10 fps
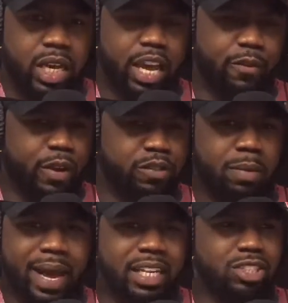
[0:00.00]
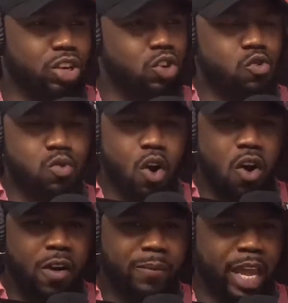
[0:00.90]
If somebody done you
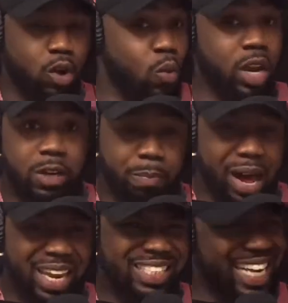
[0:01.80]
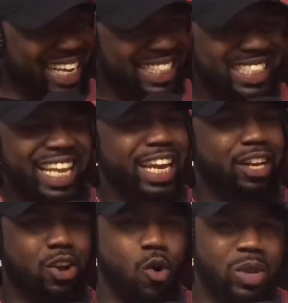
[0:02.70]
wrong, they don't want to apologize, let
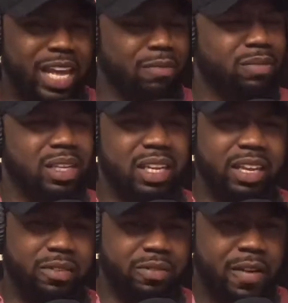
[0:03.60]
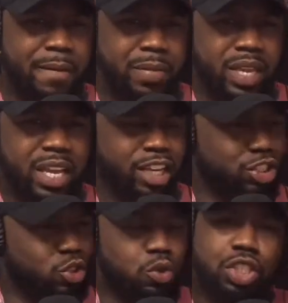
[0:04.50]
it go. Let them live.
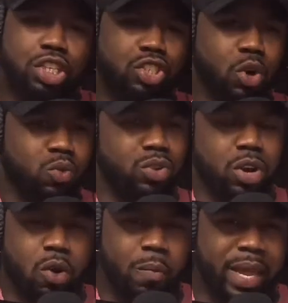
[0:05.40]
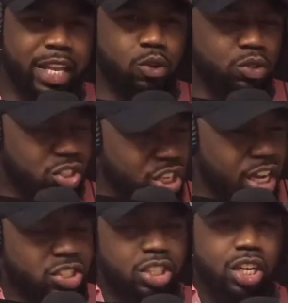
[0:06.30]
Because you just don't know, man. You
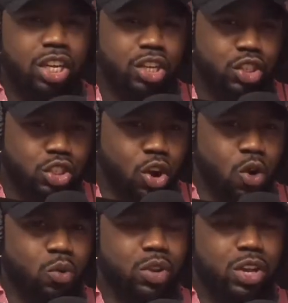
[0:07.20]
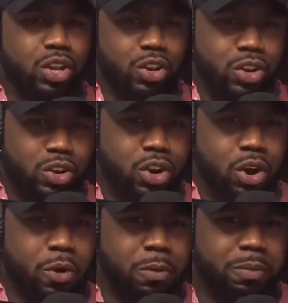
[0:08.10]
just don't know.